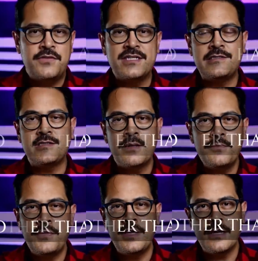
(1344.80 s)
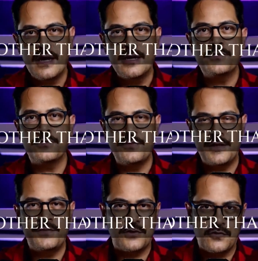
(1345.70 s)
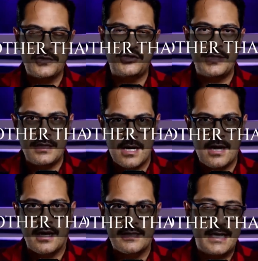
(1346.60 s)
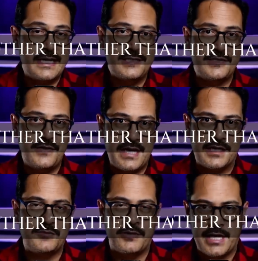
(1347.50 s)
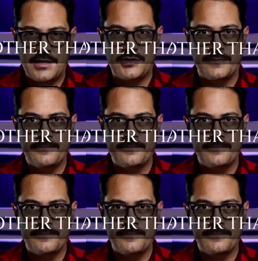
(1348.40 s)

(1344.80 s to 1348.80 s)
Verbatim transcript: that something other than the Christian God is the explanation.